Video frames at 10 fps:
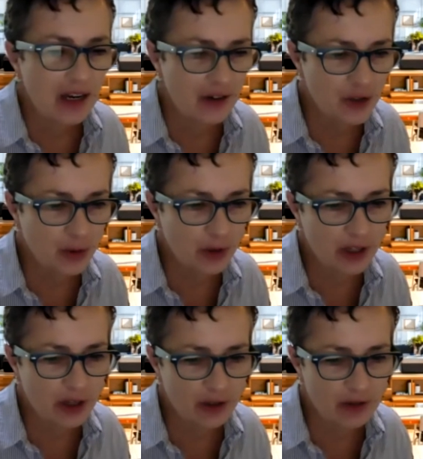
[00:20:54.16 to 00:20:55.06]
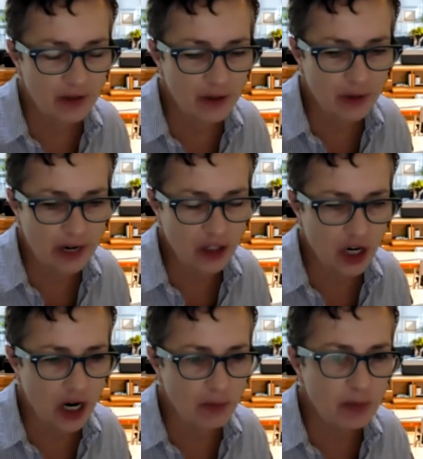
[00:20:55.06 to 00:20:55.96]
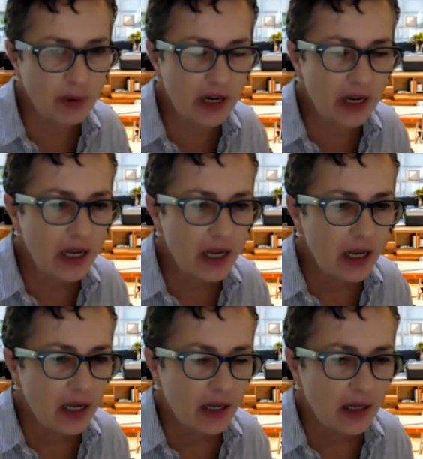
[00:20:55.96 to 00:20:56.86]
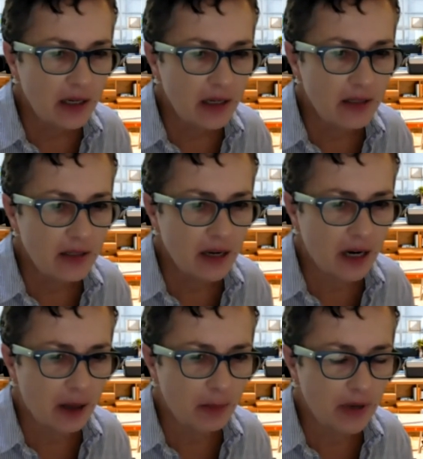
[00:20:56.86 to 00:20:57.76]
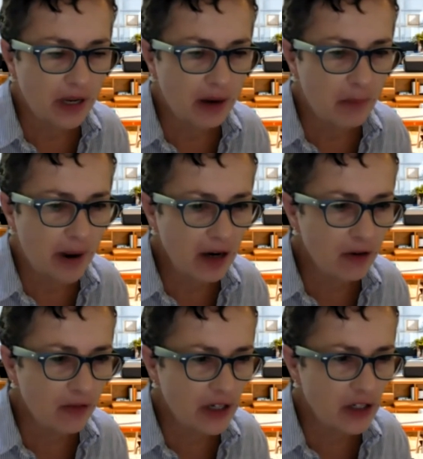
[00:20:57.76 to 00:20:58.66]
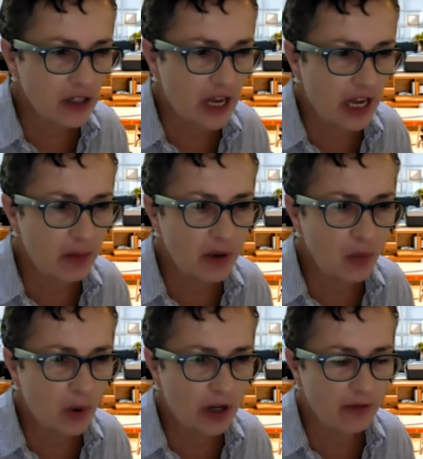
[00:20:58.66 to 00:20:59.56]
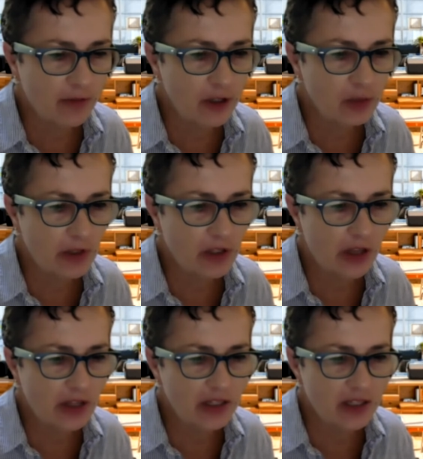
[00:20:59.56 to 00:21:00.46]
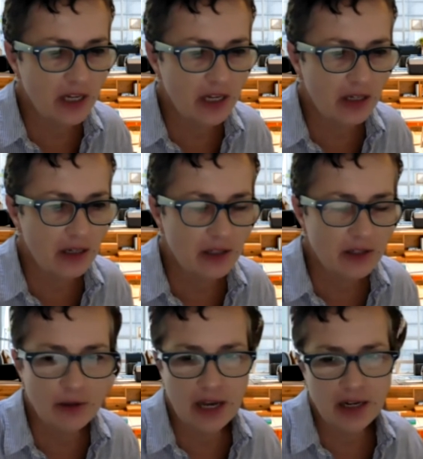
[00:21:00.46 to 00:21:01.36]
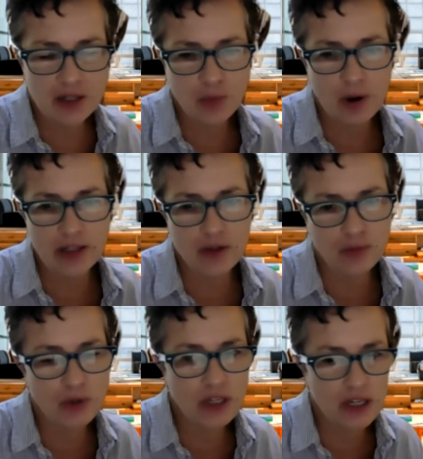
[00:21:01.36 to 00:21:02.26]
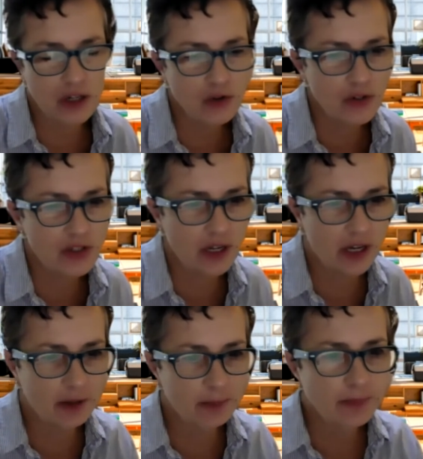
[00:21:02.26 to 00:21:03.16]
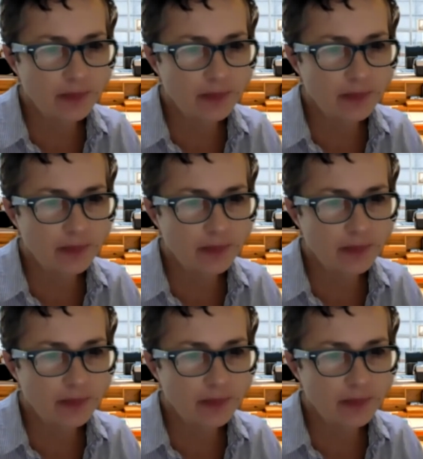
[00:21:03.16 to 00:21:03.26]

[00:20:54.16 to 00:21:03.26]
doing their correct jobs, but it is, macrophages can be one of the first ones on the scene. So that is why it's really interesting